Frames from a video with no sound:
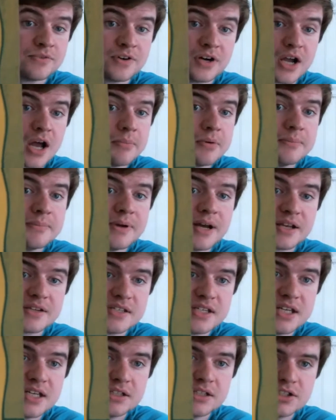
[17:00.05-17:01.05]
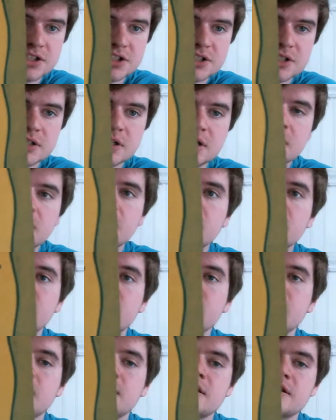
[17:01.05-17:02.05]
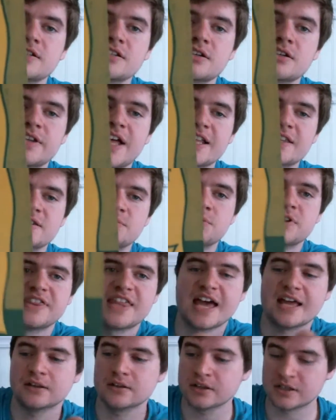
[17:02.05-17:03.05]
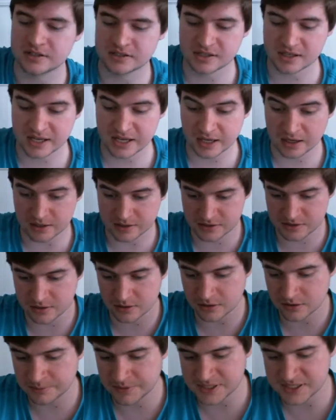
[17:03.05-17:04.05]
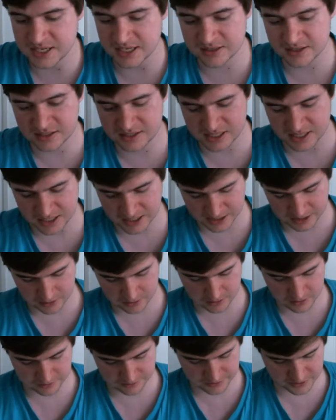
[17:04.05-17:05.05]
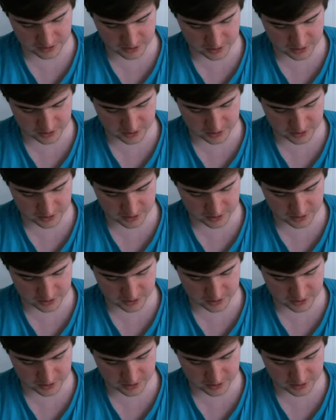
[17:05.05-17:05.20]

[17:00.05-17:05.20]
them for a couple bucks each. So that's what that looks like. So let me take the tag off